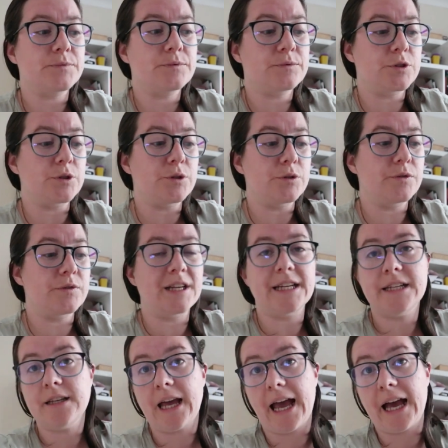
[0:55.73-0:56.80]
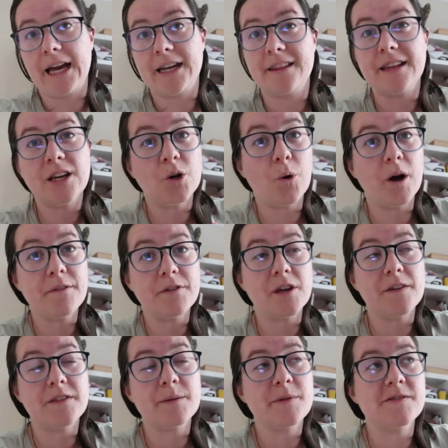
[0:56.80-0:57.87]
to fill in, and I think quite a
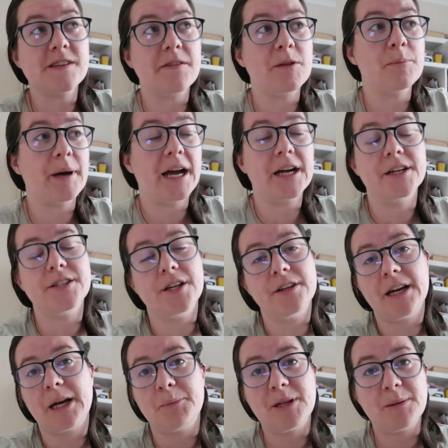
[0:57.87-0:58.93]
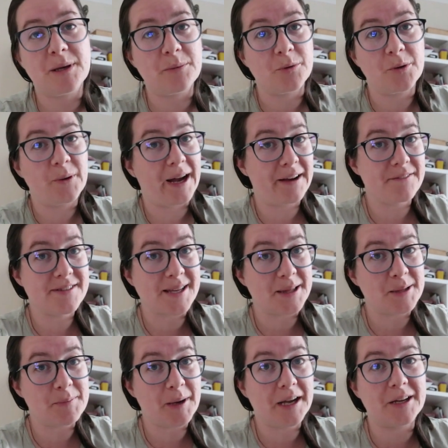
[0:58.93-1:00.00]
few of them have sent them back. I don't know how many people have
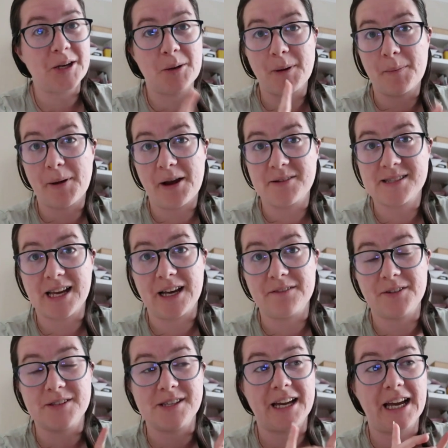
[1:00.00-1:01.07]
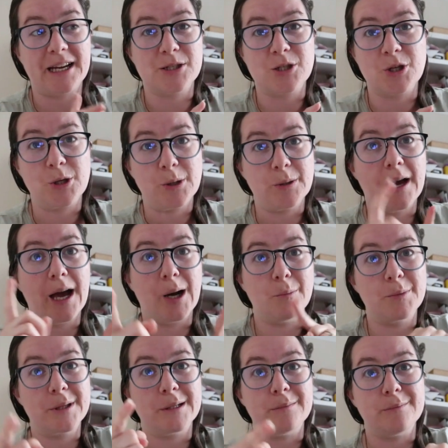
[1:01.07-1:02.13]
sent them back. I know my parents have because I had to
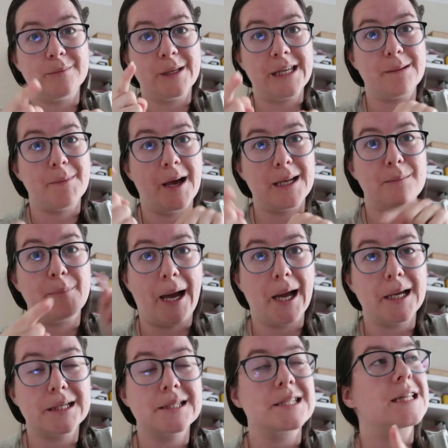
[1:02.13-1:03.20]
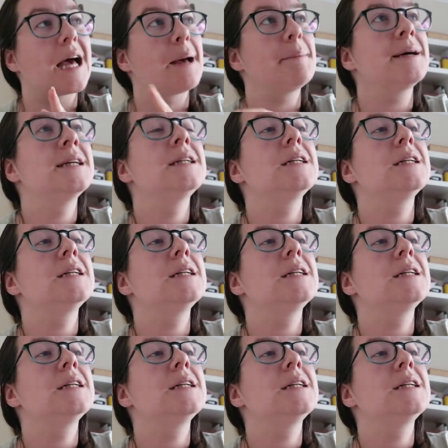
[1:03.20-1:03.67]
help them email it back to them,